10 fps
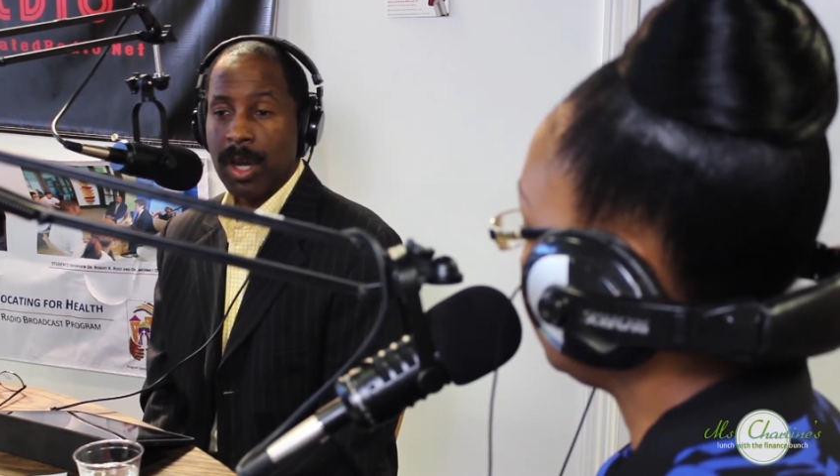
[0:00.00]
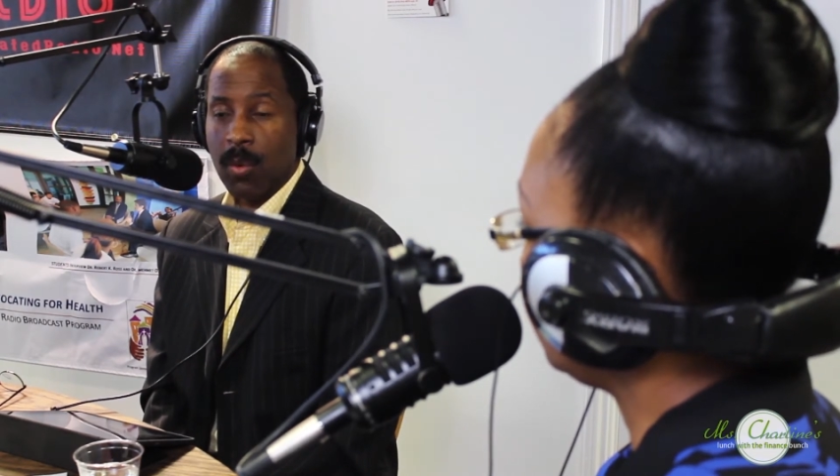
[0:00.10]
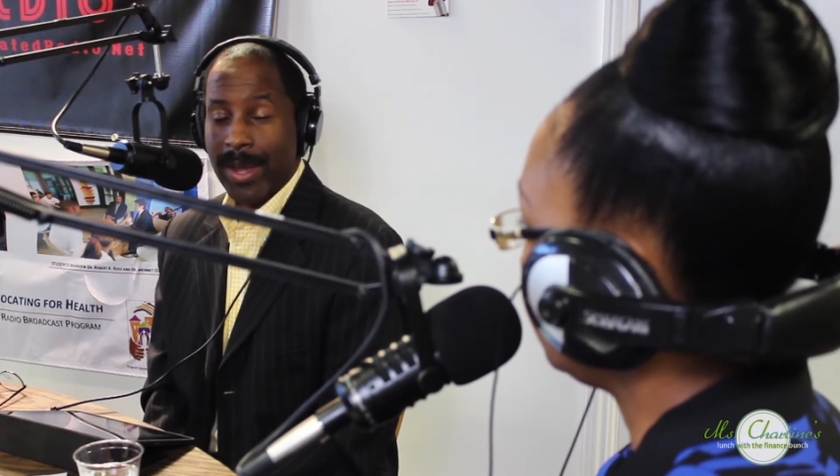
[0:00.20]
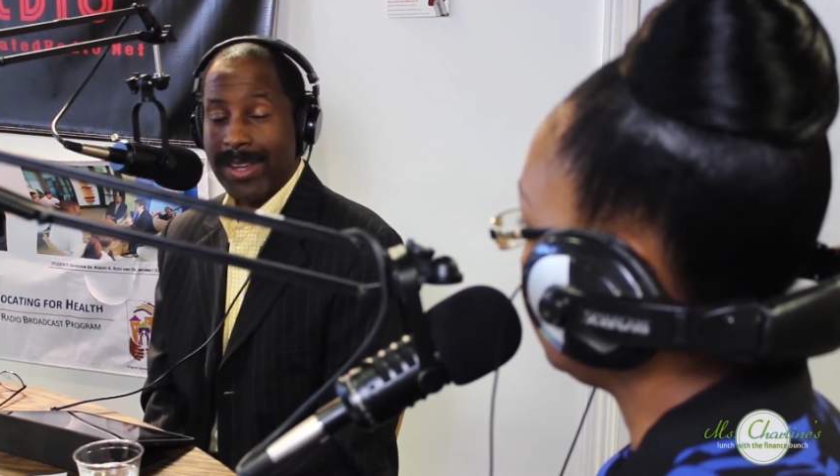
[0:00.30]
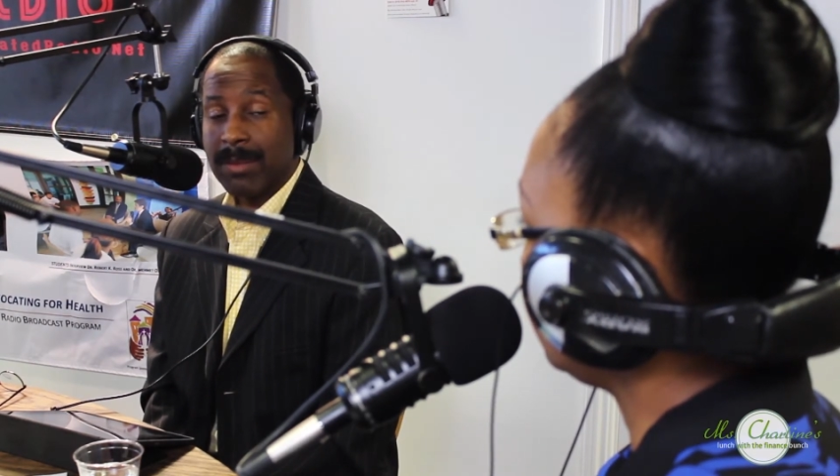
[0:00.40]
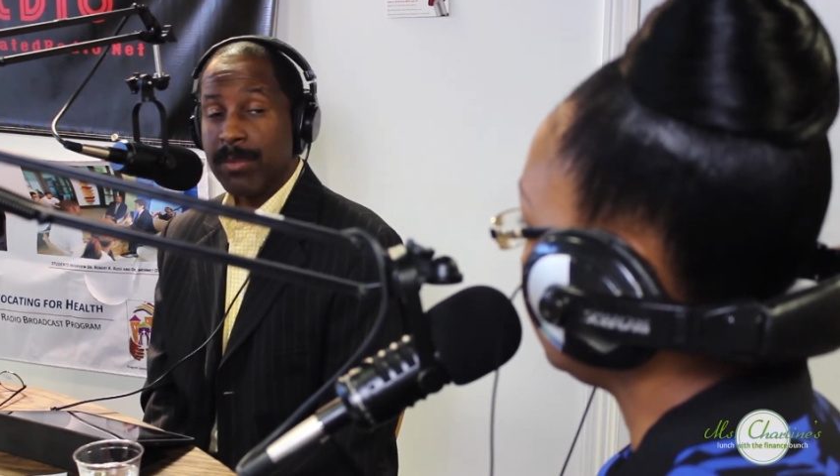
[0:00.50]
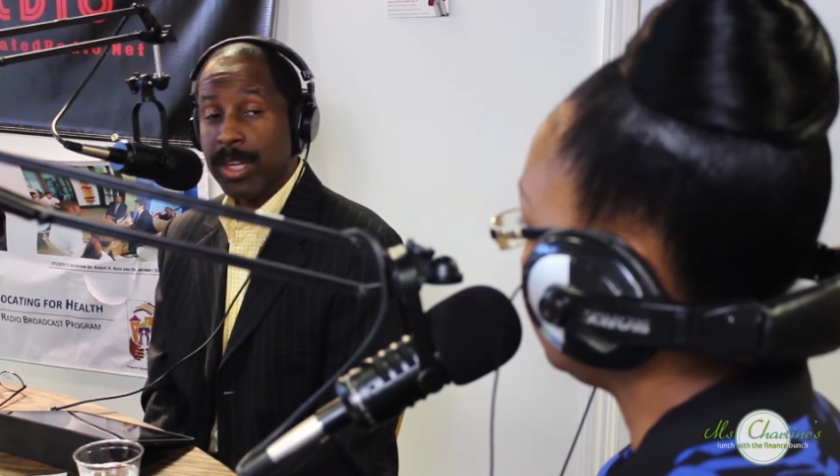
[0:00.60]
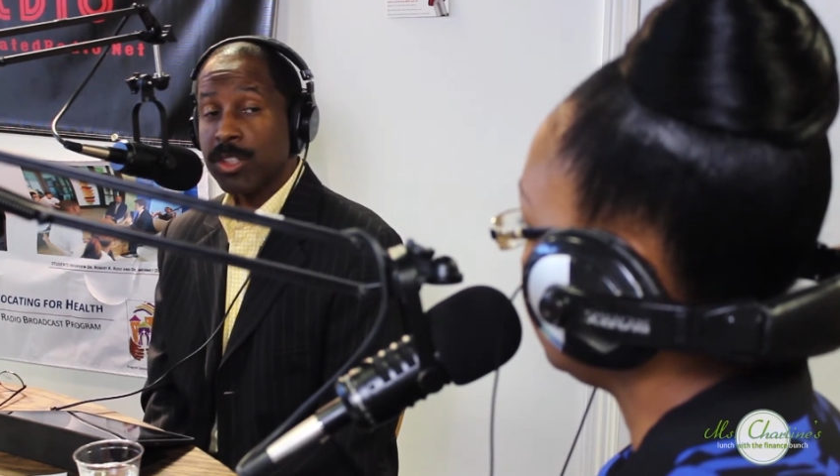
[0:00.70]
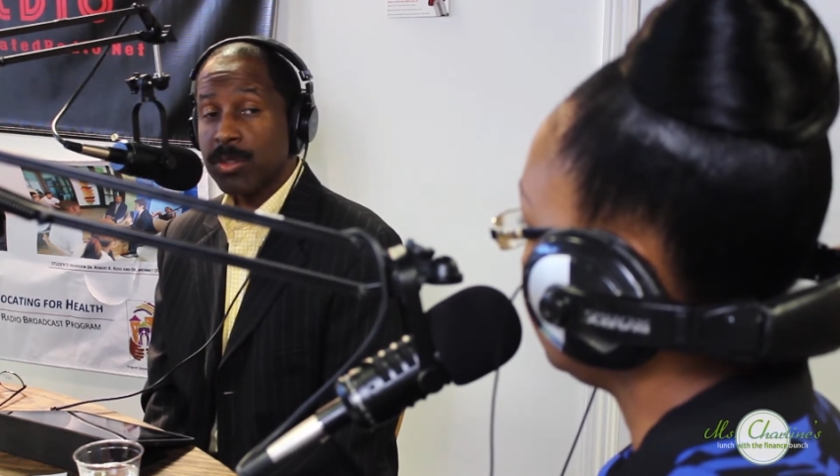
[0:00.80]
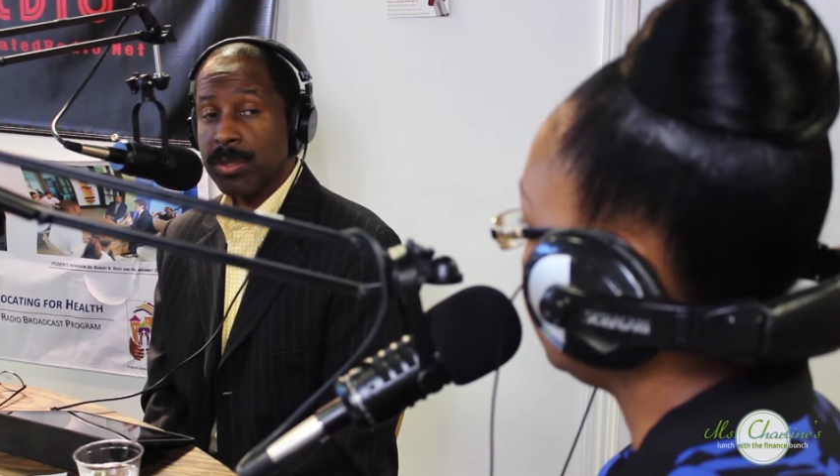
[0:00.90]
Awaken
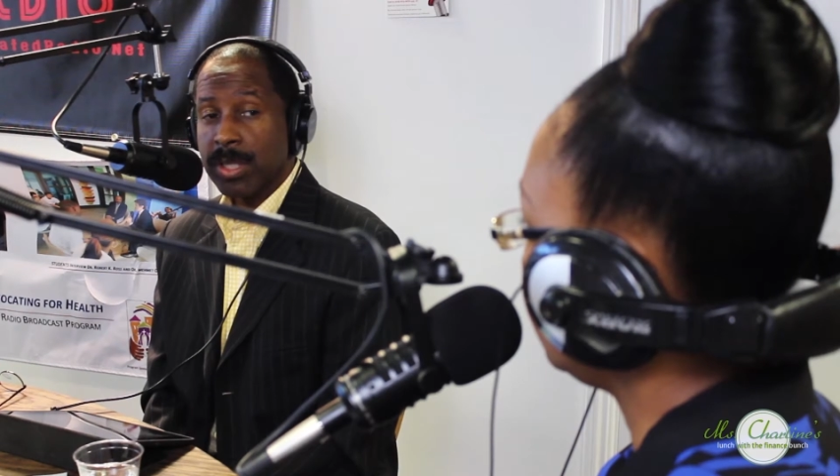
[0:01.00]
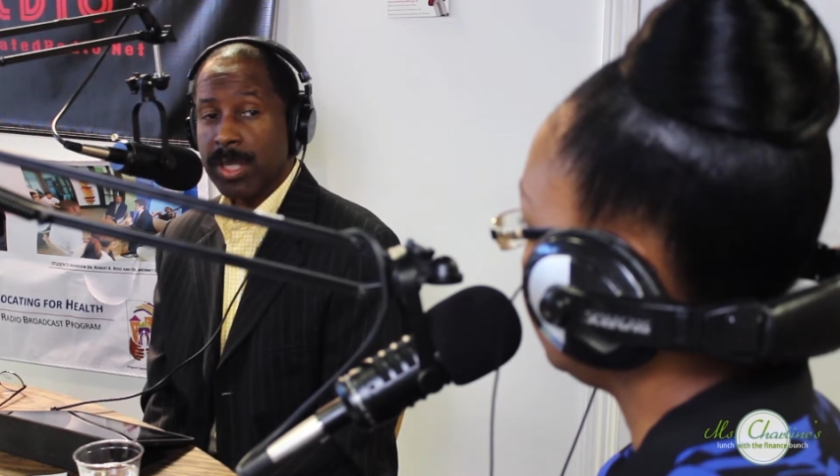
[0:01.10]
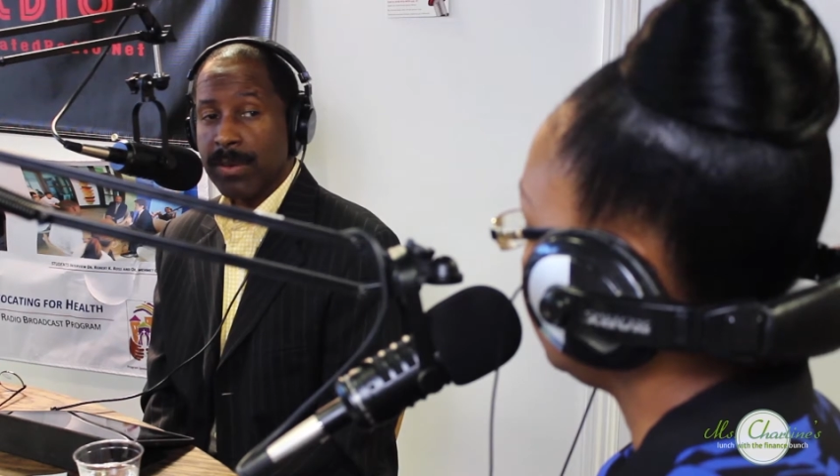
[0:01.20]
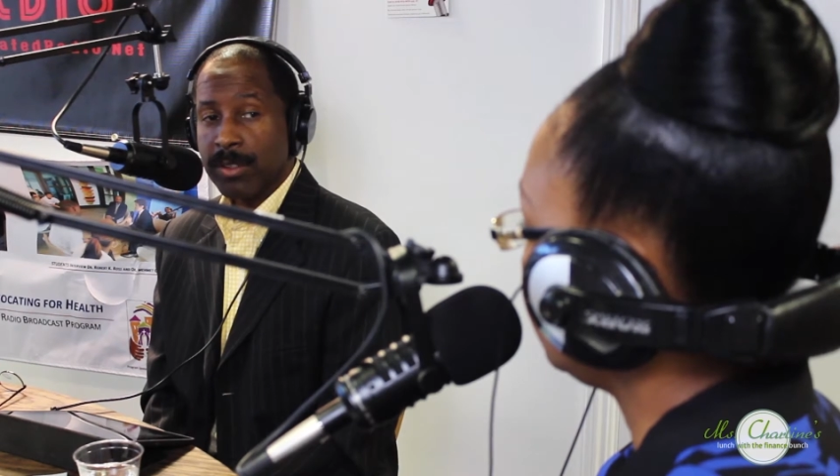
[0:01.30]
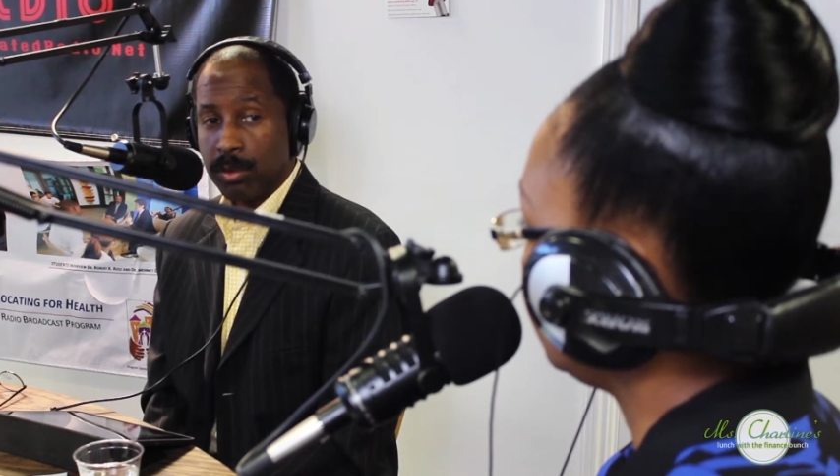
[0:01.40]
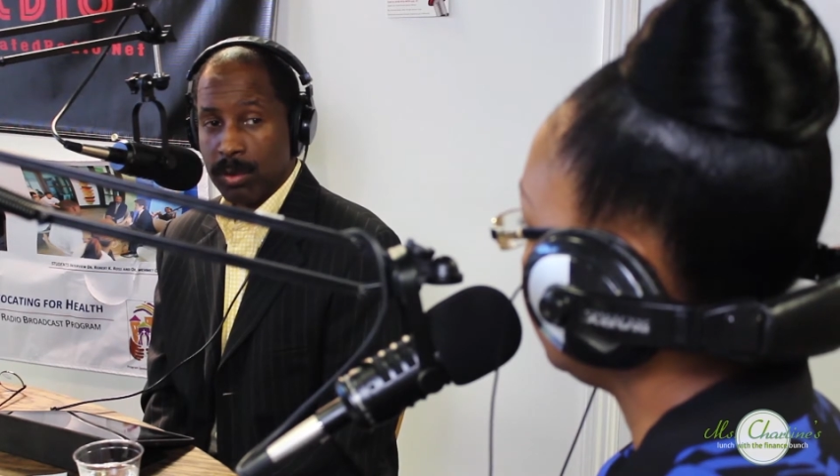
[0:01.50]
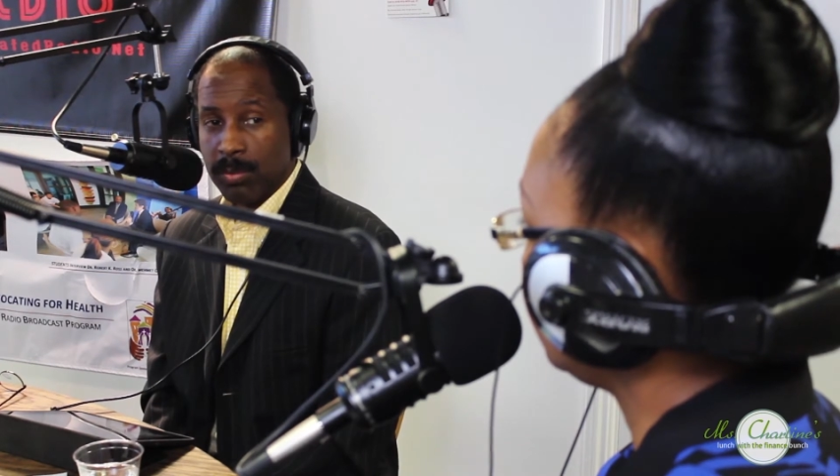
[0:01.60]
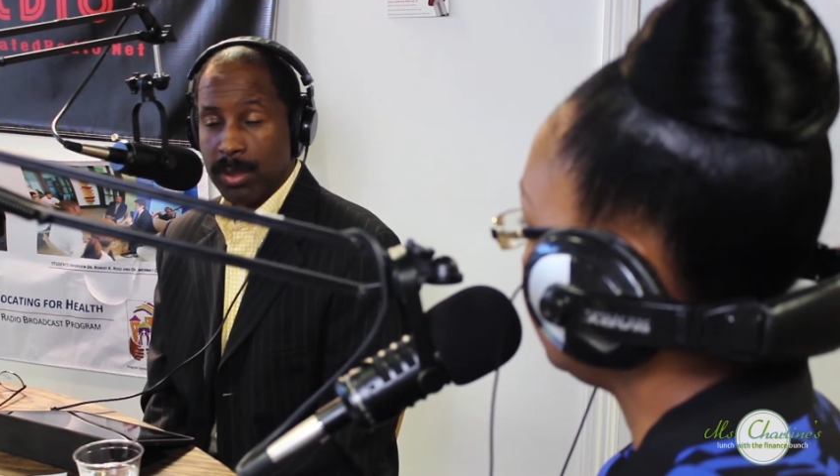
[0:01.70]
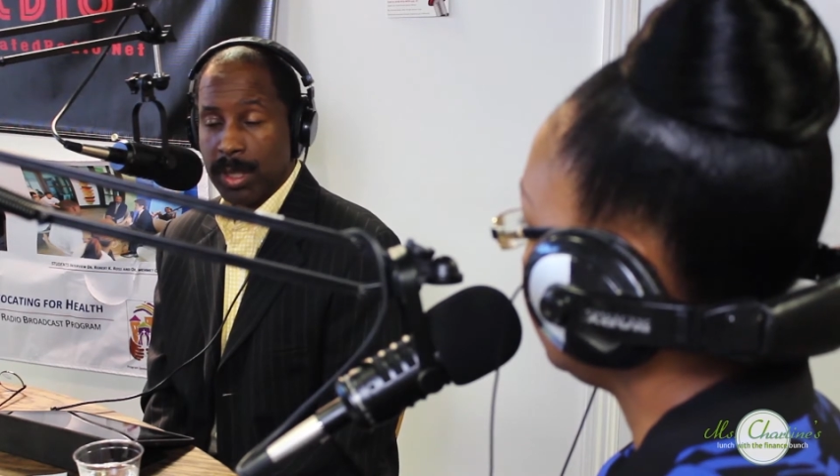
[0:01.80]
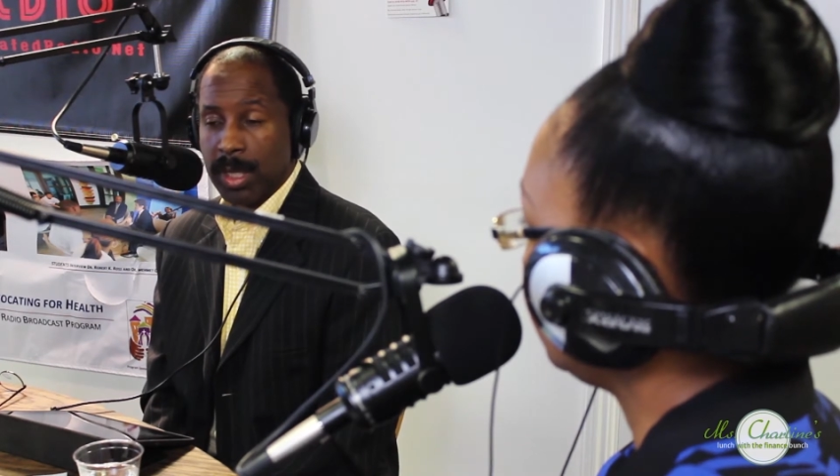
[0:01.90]
Ministry group.